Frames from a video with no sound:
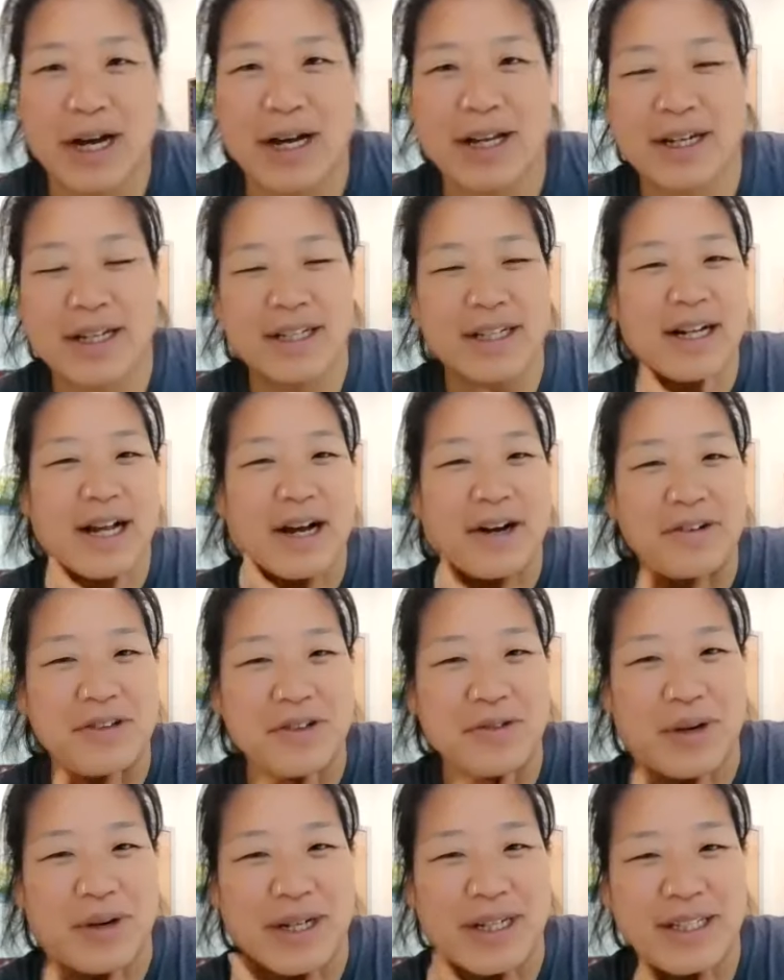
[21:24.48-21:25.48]
cut in and out.
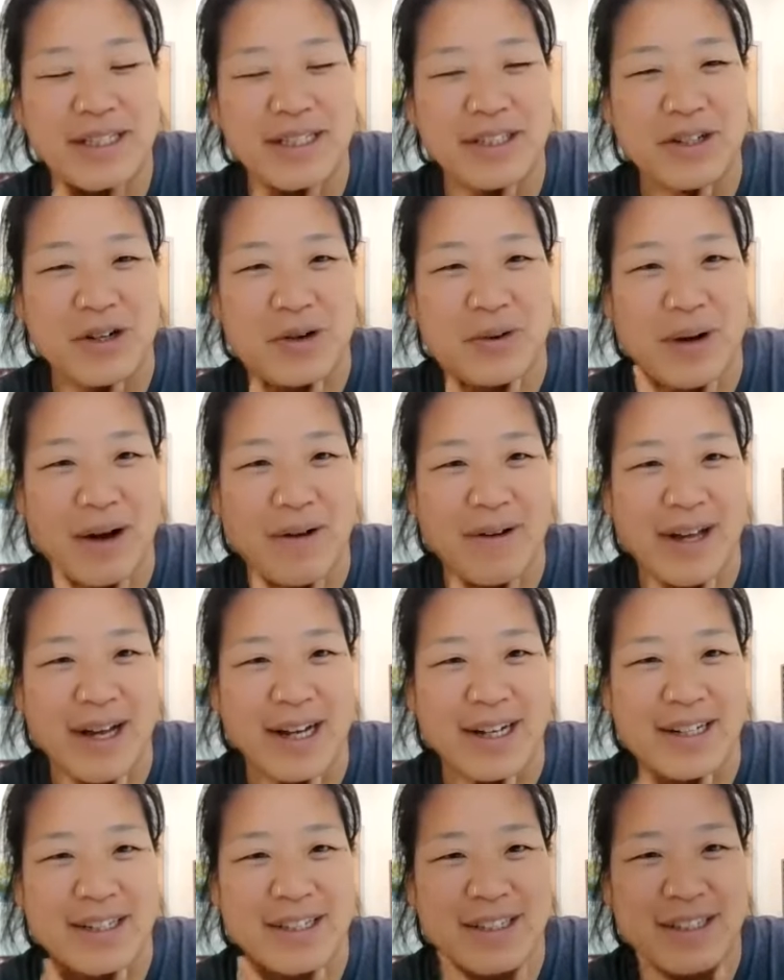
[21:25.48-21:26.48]
You wanted to know how I
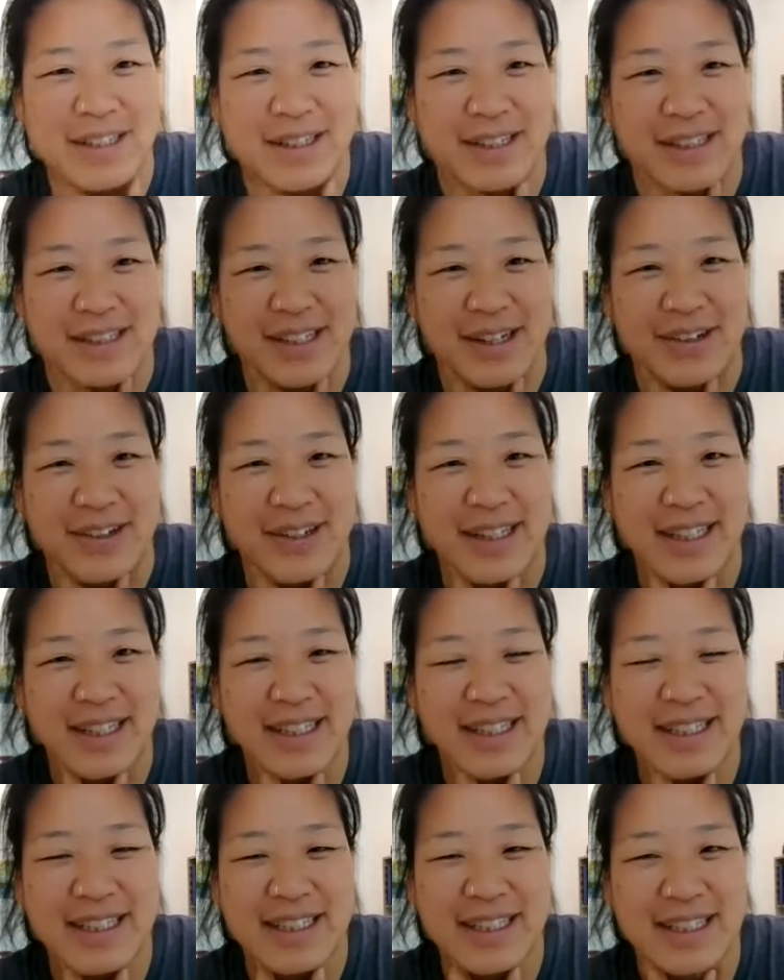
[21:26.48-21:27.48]
got into this area?